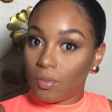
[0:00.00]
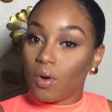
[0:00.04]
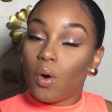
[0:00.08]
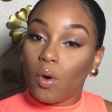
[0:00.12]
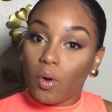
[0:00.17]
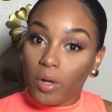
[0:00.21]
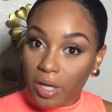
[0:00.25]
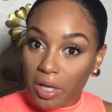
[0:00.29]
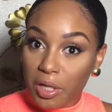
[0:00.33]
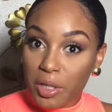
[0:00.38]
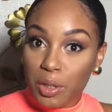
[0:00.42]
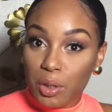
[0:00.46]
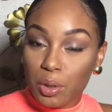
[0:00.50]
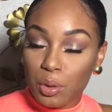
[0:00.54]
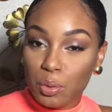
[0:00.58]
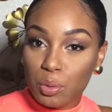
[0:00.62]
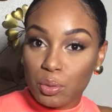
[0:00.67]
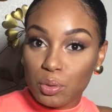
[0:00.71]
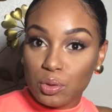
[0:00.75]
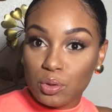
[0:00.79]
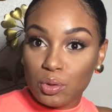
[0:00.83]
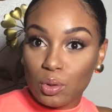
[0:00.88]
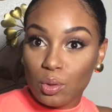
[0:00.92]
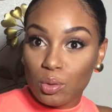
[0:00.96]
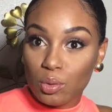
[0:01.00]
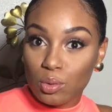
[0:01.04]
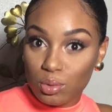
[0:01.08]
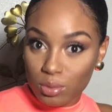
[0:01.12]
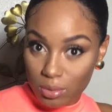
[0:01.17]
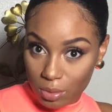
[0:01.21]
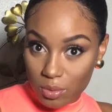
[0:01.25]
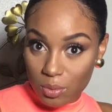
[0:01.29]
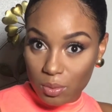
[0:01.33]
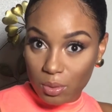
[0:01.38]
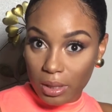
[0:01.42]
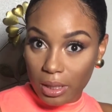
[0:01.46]
oh your ear looks so
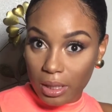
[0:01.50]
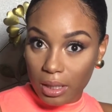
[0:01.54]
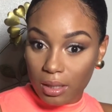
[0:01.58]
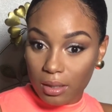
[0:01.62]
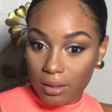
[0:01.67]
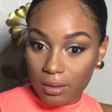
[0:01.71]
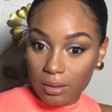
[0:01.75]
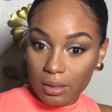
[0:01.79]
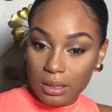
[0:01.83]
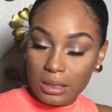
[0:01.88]
good today.